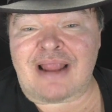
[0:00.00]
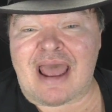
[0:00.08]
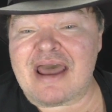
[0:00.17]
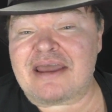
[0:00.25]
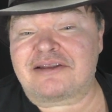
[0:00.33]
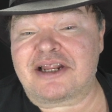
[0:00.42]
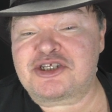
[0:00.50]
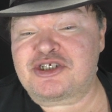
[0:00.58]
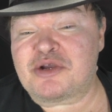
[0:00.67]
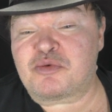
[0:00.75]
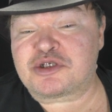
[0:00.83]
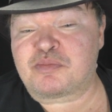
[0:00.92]
Hey, let's
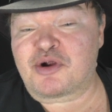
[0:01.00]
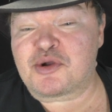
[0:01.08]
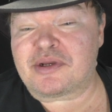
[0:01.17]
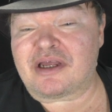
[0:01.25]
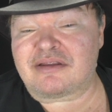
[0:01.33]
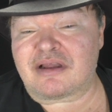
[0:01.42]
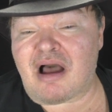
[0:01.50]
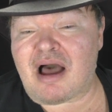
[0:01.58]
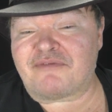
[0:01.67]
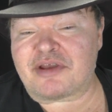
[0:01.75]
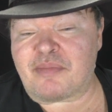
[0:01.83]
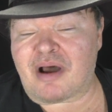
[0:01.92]
see what's brewing at the
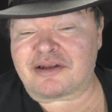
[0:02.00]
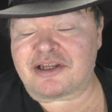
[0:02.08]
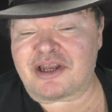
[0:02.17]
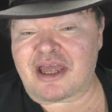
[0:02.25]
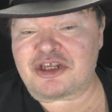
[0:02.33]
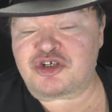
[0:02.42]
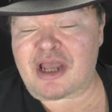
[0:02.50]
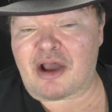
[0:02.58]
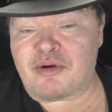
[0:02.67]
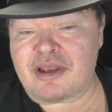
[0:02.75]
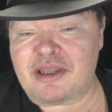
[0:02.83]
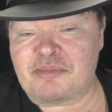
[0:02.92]
coffee pot today,
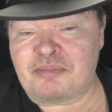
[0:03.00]
shall we?